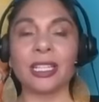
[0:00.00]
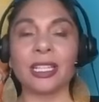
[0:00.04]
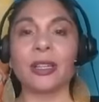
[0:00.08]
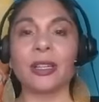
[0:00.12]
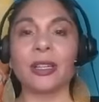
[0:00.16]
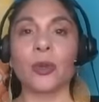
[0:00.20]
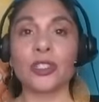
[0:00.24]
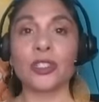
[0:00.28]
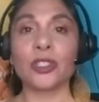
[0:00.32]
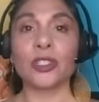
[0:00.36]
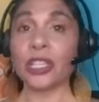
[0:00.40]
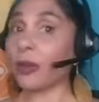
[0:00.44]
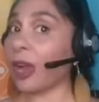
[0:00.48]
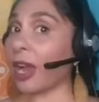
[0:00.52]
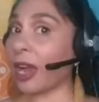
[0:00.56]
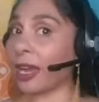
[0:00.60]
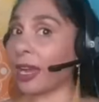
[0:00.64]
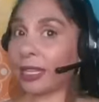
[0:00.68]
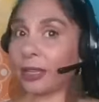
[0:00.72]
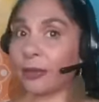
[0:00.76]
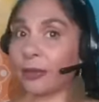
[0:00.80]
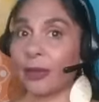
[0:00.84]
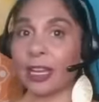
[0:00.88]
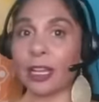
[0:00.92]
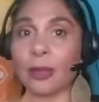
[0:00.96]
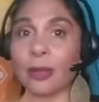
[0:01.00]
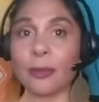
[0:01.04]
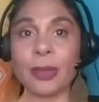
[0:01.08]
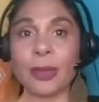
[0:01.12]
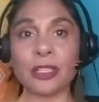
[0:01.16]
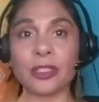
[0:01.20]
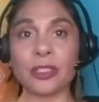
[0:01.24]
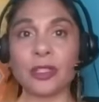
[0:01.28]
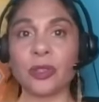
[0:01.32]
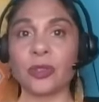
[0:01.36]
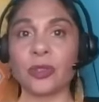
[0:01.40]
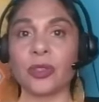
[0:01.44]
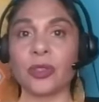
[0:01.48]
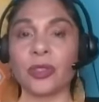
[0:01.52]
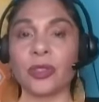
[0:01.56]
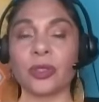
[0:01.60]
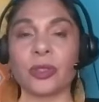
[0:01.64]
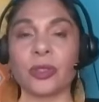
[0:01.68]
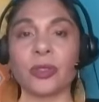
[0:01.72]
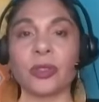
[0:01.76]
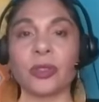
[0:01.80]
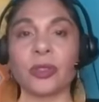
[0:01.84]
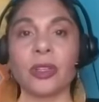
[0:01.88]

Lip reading: which I highly recommend you do.